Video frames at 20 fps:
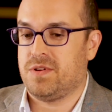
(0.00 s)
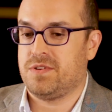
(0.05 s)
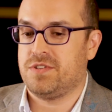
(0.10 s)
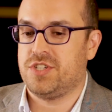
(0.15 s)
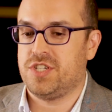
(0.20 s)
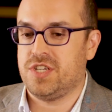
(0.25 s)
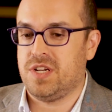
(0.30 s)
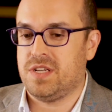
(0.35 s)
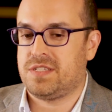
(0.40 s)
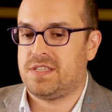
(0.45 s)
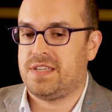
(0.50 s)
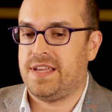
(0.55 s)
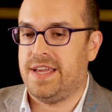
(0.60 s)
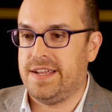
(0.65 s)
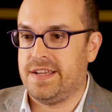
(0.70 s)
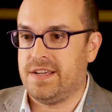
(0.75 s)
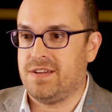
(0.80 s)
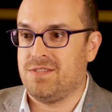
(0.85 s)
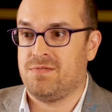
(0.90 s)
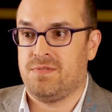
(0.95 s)
are just
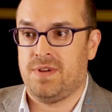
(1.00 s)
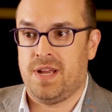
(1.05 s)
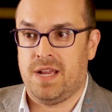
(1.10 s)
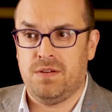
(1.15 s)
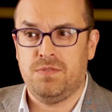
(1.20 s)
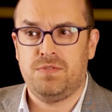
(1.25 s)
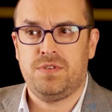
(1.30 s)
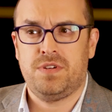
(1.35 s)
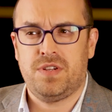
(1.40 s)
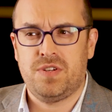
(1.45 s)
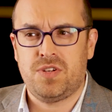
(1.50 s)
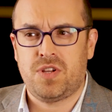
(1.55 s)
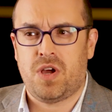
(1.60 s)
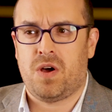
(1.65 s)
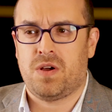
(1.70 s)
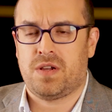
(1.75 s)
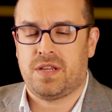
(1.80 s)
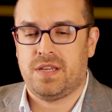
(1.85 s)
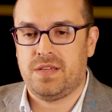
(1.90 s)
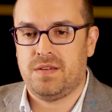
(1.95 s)
getting around to
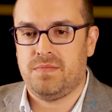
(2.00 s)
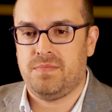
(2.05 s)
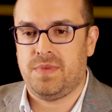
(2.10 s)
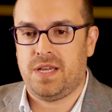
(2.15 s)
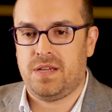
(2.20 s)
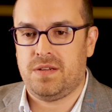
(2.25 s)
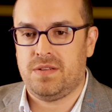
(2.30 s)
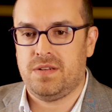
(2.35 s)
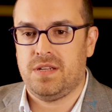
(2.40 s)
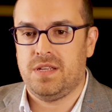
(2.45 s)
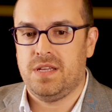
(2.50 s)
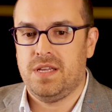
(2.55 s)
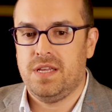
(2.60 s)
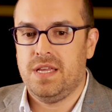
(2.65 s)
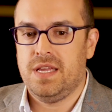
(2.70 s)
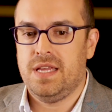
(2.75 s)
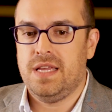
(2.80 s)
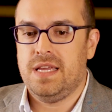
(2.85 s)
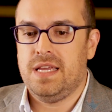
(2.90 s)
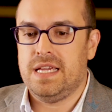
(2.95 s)
talking about
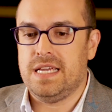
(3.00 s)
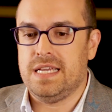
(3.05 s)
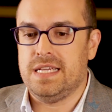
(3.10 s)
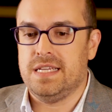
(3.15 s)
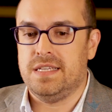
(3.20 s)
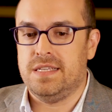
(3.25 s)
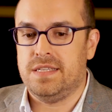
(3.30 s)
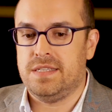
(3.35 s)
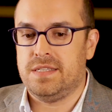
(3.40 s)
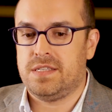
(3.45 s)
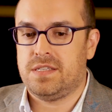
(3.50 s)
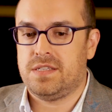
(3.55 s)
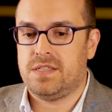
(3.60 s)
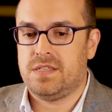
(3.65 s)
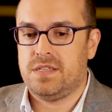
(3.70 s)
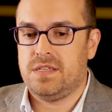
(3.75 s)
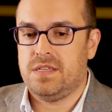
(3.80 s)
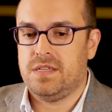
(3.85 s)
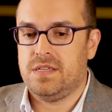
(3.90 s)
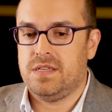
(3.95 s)
is